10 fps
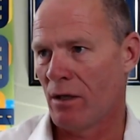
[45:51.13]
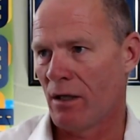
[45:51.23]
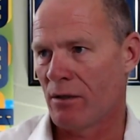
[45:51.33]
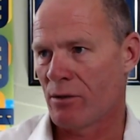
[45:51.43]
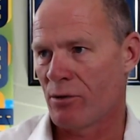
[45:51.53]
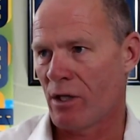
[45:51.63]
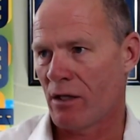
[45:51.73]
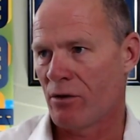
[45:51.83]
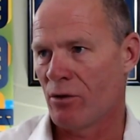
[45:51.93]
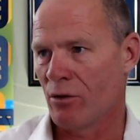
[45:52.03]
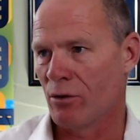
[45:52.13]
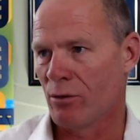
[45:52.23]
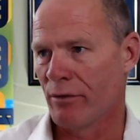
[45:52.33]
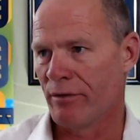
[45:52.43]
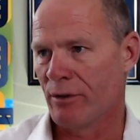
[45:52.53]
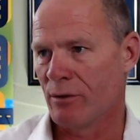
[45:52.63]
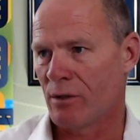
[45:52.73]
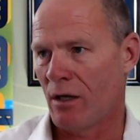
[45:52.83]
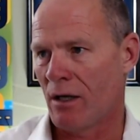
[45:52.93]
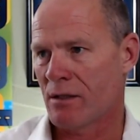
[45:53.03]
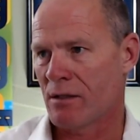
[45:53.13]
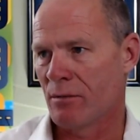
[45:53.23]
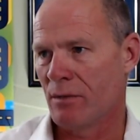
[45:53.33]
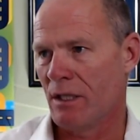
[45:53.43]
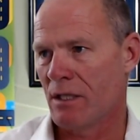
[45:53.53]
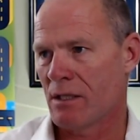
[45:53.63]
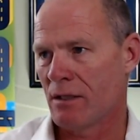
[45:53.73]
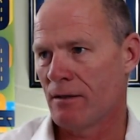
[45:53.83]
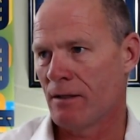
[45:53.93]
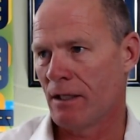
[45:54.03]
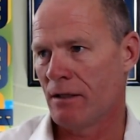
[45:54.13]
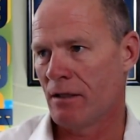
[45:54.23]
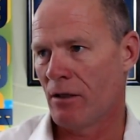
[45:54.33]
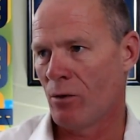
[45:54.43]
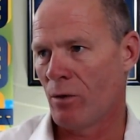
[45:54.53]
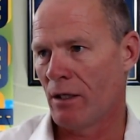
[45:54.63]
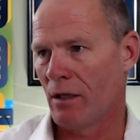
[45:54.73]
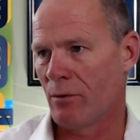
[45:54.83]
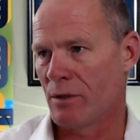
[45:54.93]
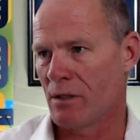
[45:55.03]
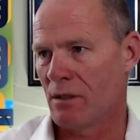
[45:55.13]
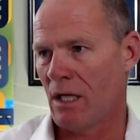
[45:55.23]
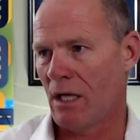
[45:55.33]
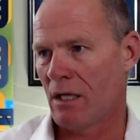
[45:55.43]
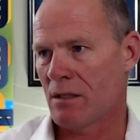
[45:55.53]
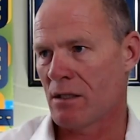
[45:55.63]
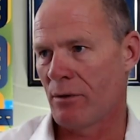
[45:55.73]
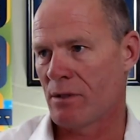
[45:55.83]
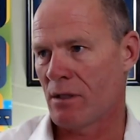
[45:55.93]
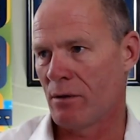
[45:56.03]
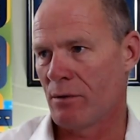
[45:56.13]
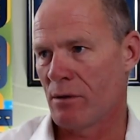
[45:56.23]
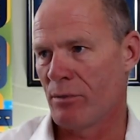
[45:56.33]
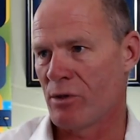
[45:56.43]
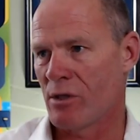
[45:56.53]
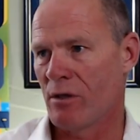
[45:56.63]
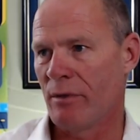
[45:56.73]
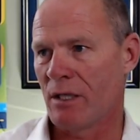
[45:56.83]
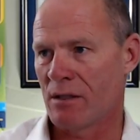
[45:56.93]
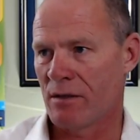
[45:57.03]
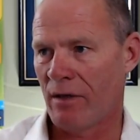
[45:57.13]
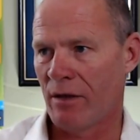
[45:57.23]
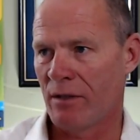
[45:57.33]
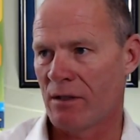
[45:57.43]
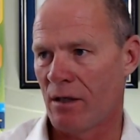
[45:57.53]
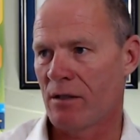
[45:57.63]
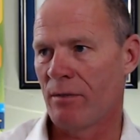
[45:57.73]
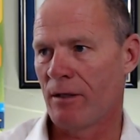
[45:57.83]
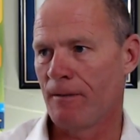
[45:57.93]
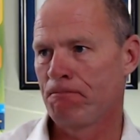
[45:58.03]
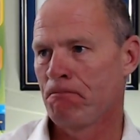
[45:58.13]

I also checked Google reviews. Awesome. Easton, I did not know White Line was in Kansas. I always thought it was in Missouri because of how they talked about it.